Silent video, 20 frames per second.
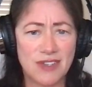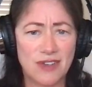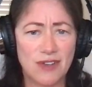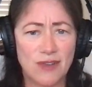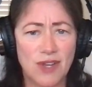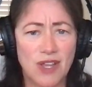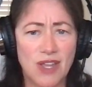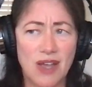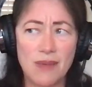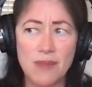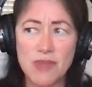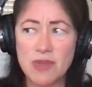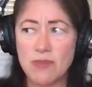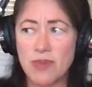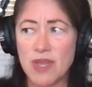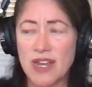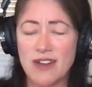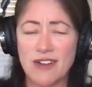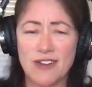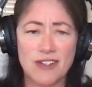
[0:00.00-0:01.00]
So gummy
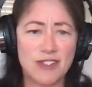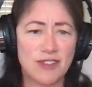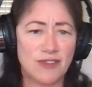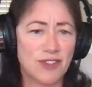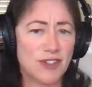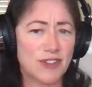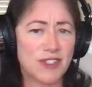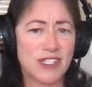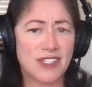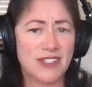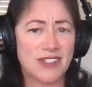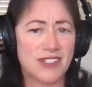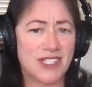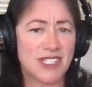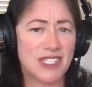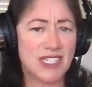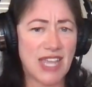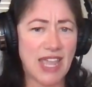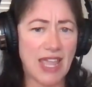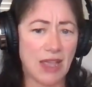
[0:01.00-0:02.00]
bears versus
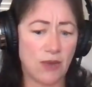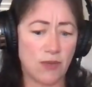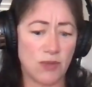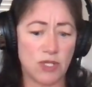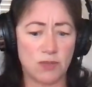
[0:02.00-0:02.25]
steak,